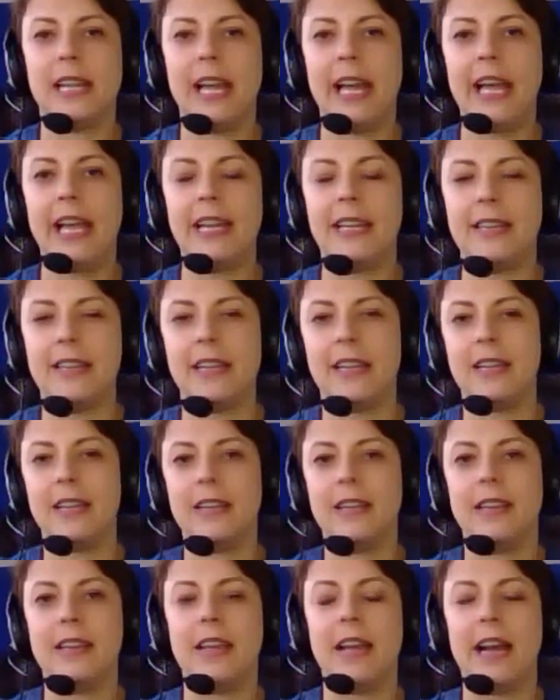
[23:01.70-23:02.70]
ahead,
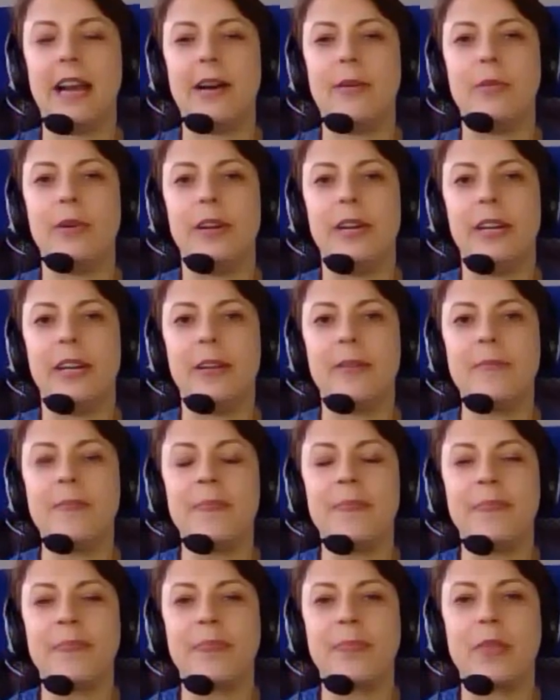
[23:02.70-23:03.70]
and our
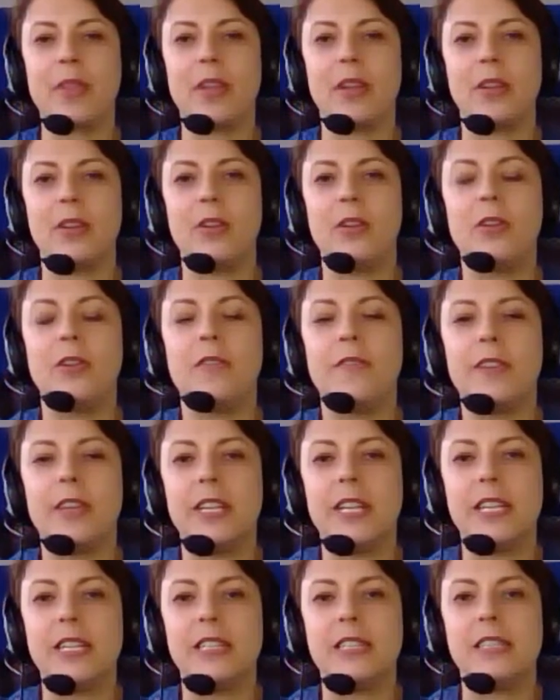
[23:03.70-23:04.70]

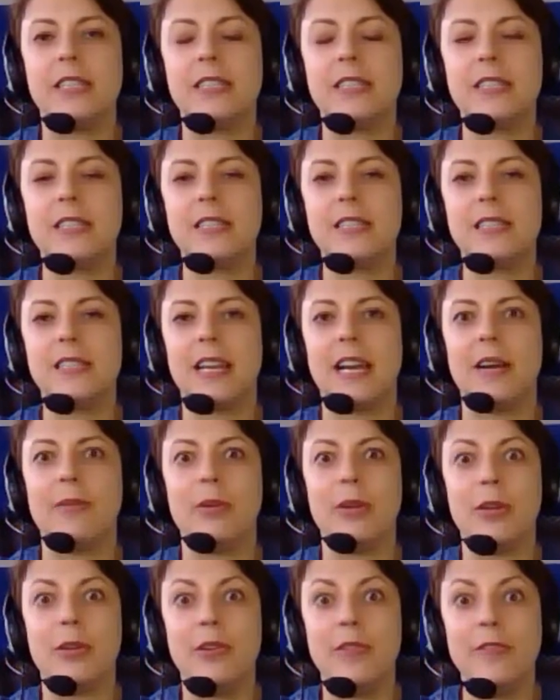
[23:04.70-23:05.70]
governance,
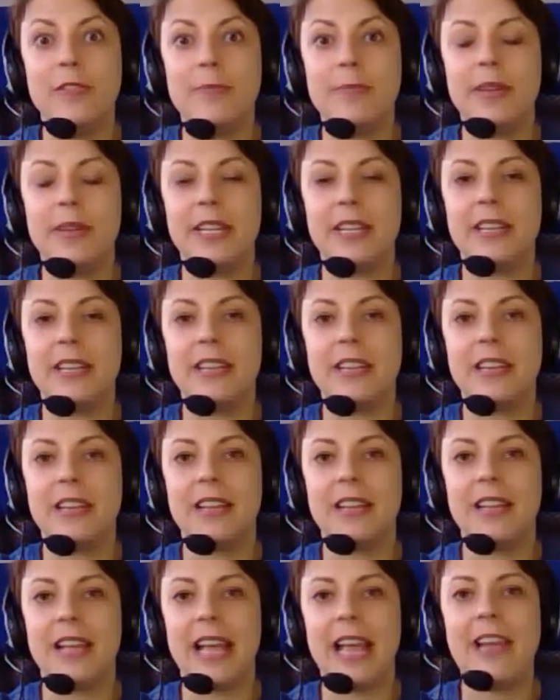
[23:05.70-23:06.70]
our government,
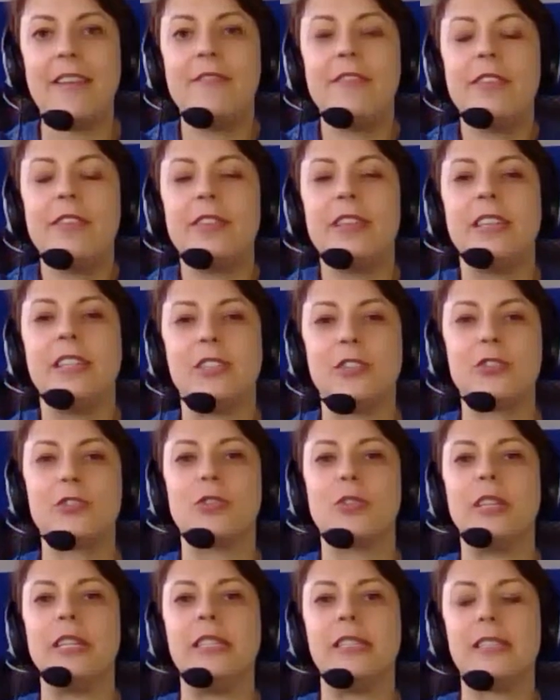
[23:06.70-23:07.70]
everything is
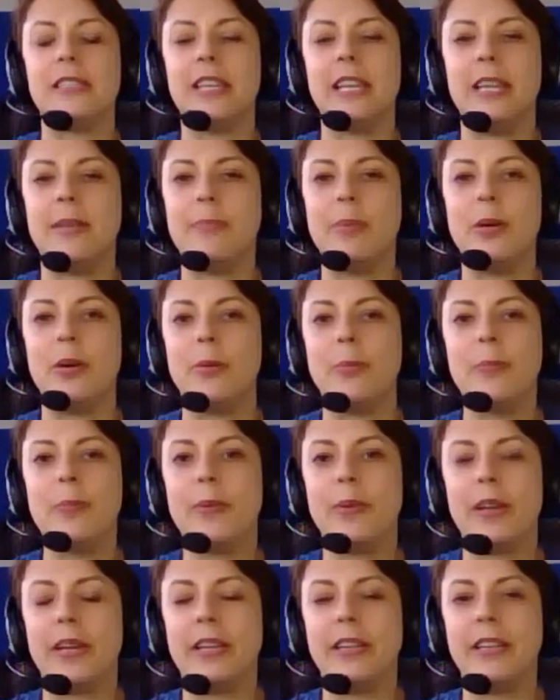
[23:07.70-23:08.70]
struggling to keep up.
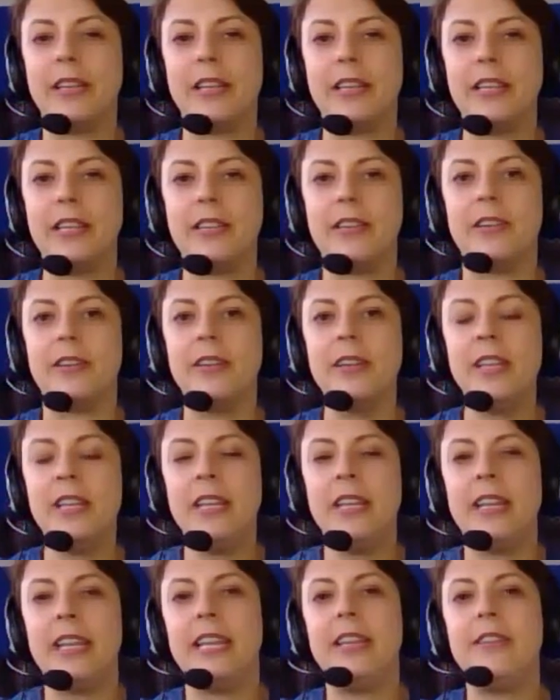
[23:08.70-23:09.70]
And
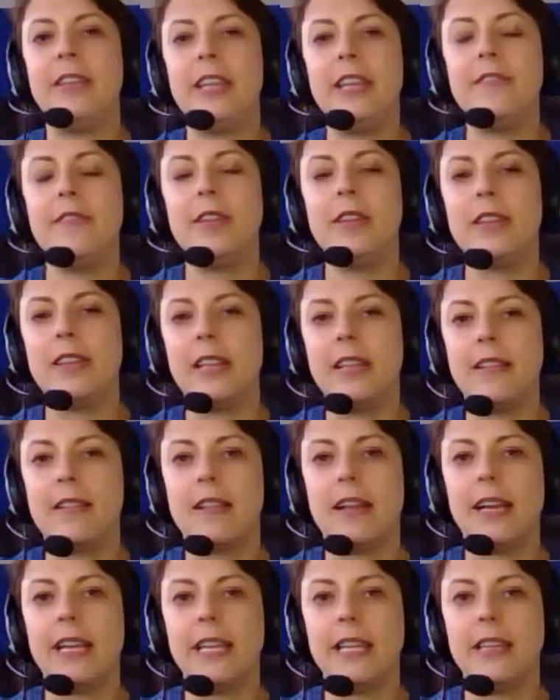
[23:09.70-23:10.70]
even things
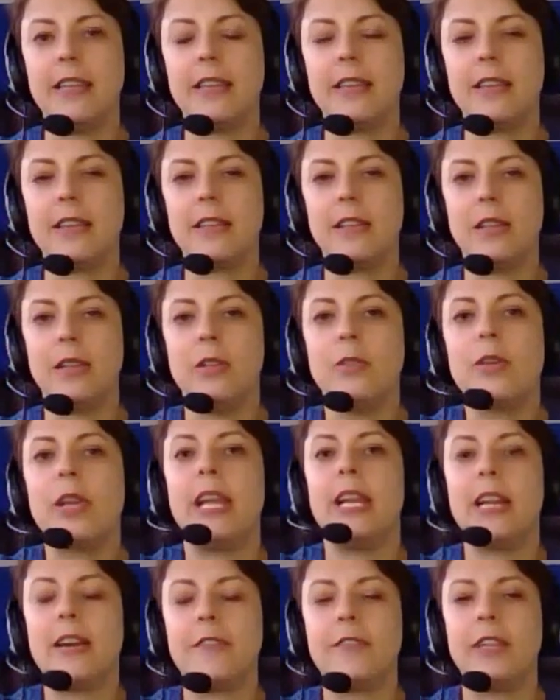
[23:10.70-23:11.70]
like
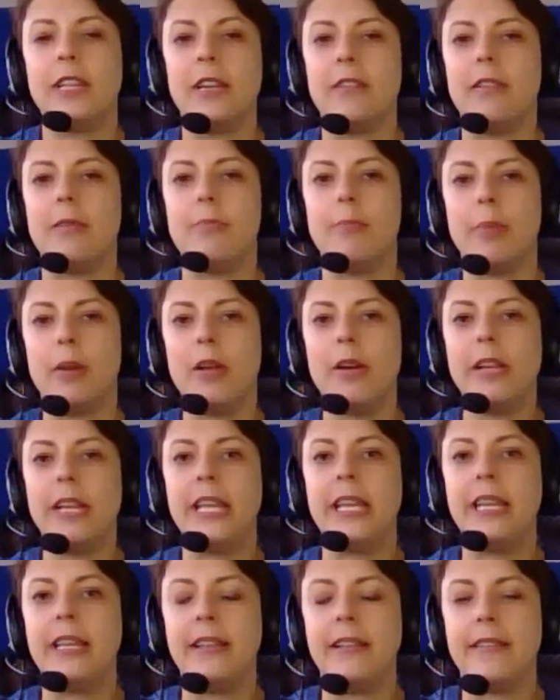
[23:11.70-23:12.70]
looking after your
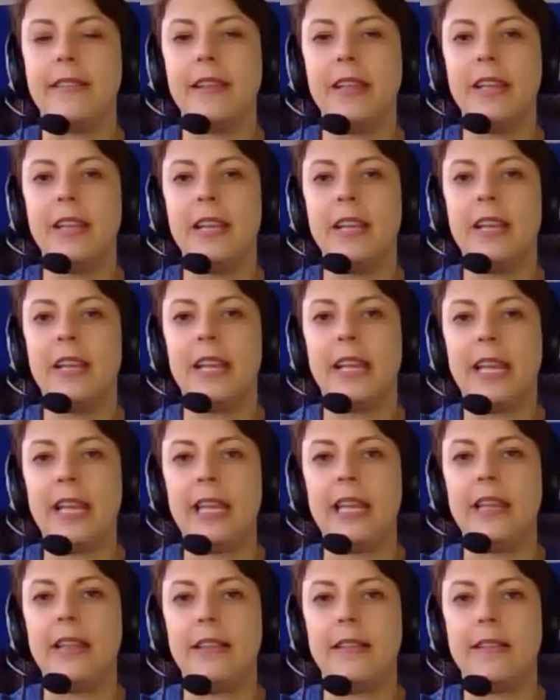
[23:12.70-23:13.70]
employees
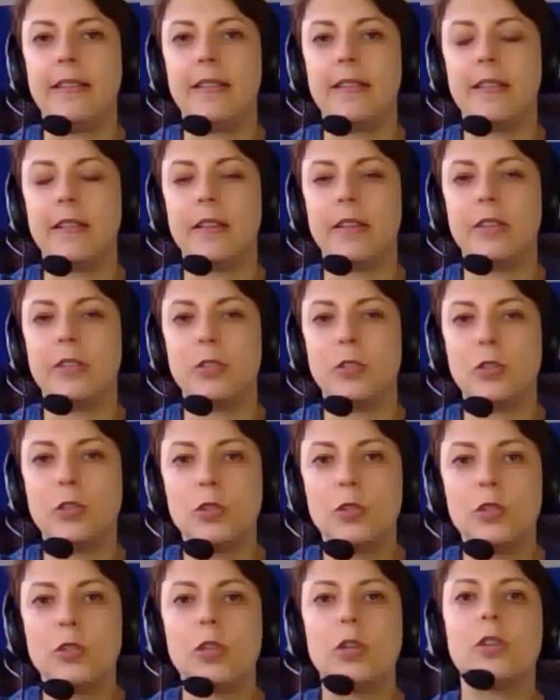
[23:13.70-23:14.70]
is
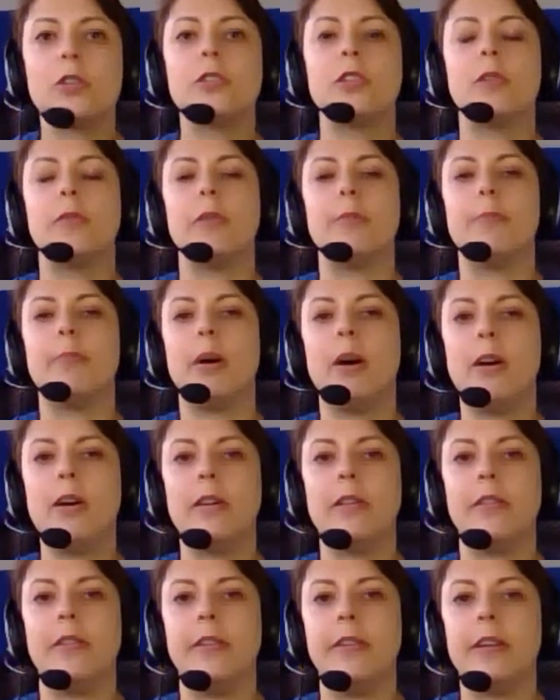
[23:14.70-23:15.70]
so
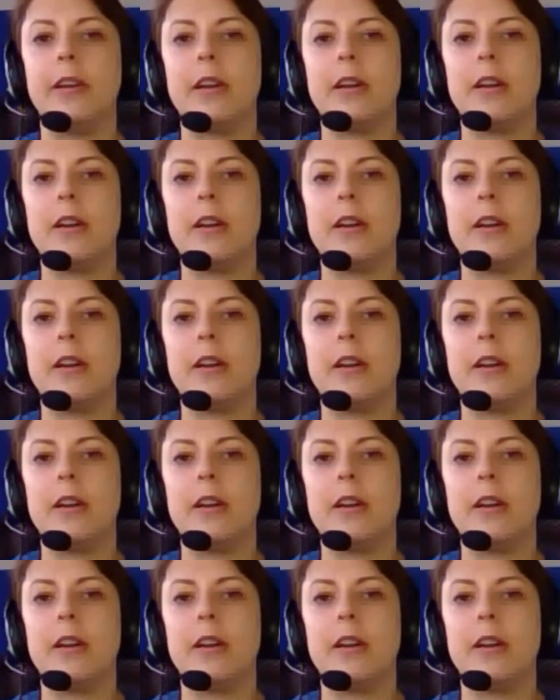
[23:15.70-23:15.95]
important,